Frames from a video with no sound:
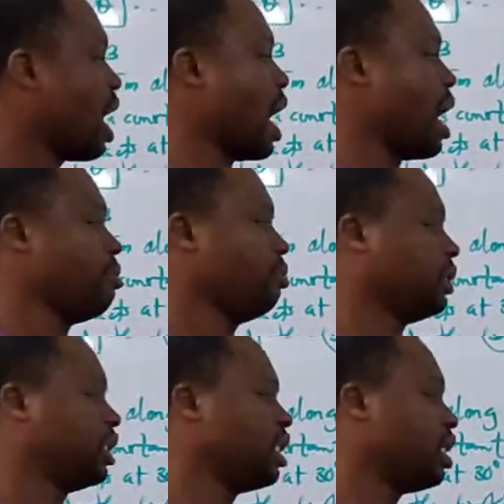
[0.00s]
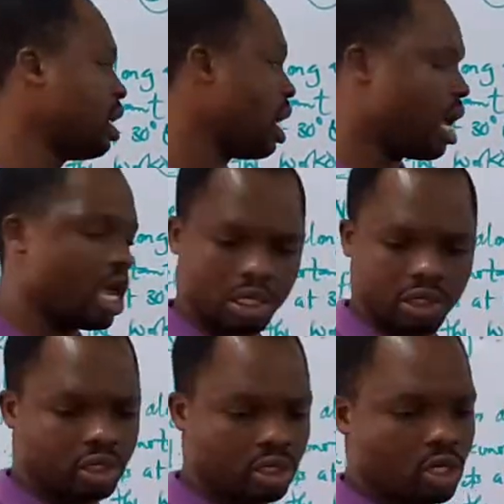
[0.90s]

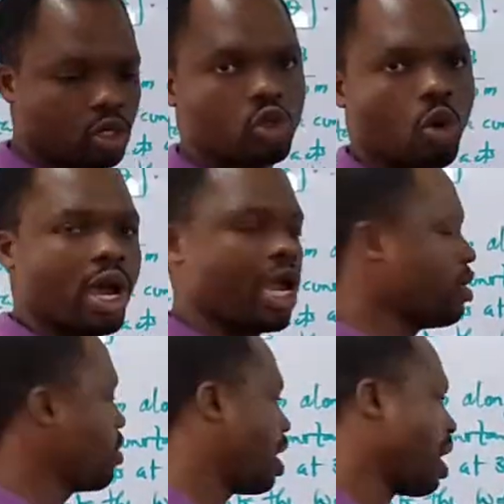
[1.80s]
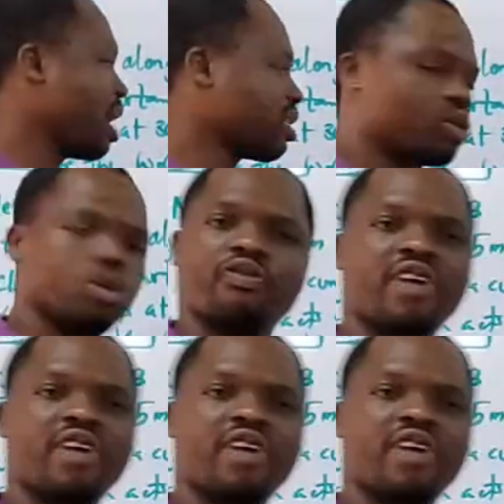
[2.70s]
mgh. So when you are asked to